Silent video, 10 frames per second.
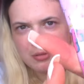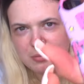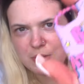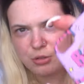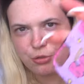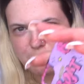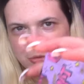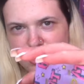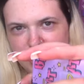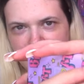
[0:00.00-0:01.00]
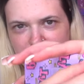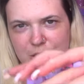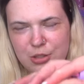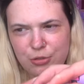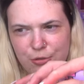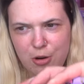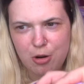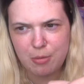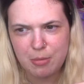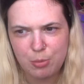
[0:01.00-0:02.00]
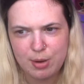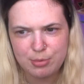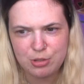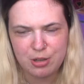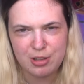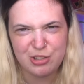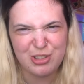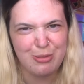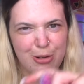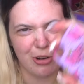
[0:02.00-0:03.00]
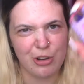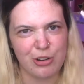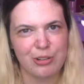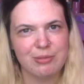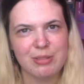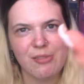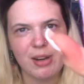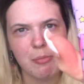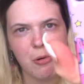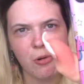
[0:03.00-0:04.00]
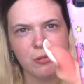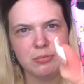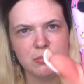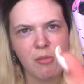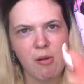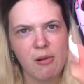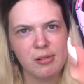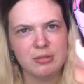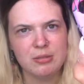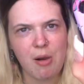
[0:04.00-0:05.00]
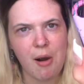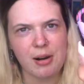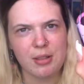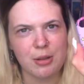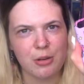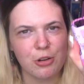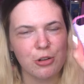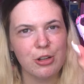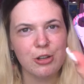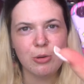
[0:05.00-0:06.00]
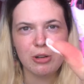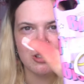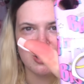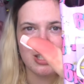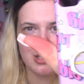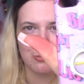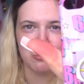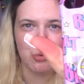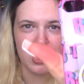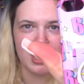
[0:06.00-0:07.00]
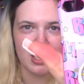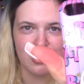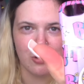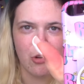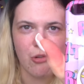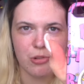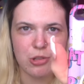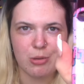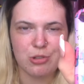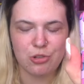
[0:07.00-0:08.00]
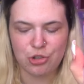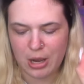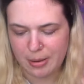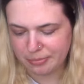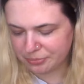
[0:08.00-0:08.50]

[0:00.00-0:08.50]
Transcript: This is from a website that's no longer available, and the colour quality is really good, so it's a shame.